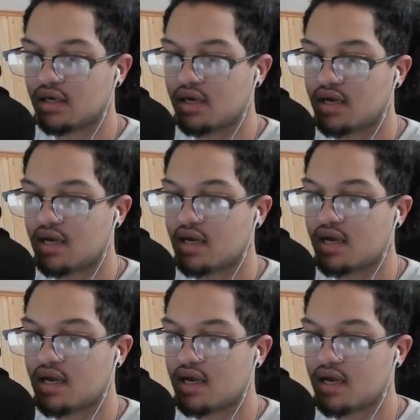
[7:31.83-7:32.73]

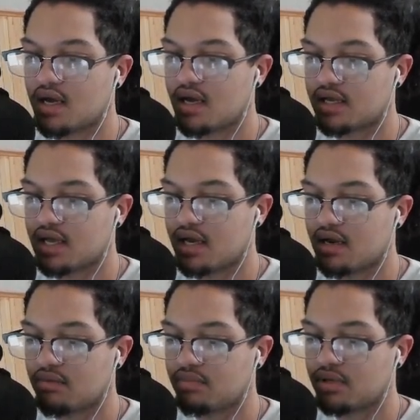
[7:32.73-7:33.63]
Ah, uh, get
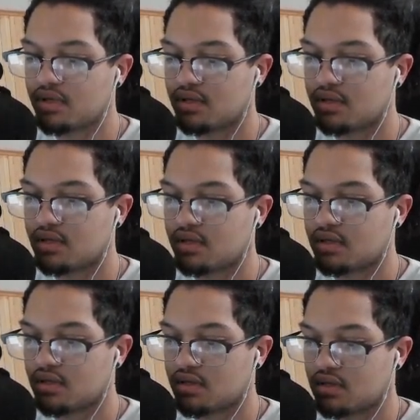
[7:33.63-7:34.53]
them!
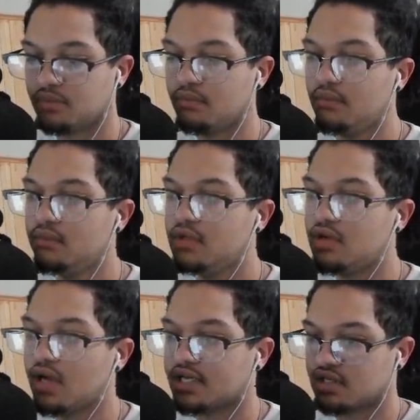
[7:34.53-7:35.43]

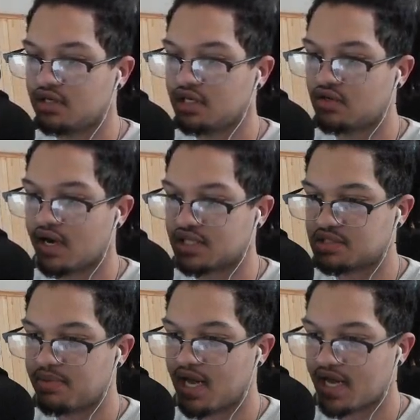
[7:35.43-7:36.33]
You guys don't need credits,
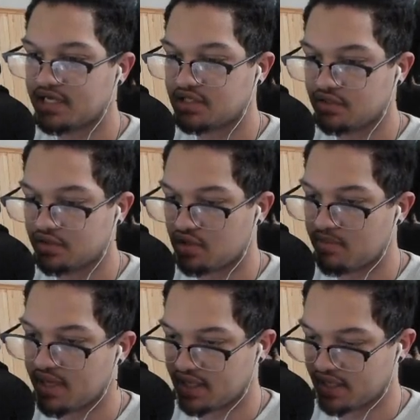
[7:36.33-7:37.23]
but I do, you
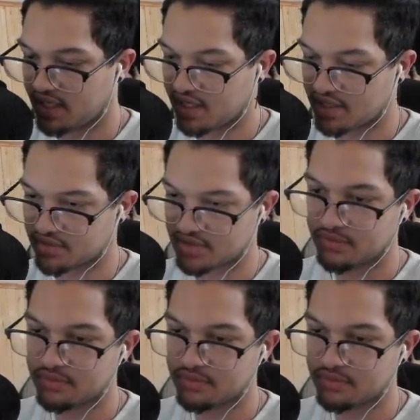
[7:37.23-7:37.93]
millionaires.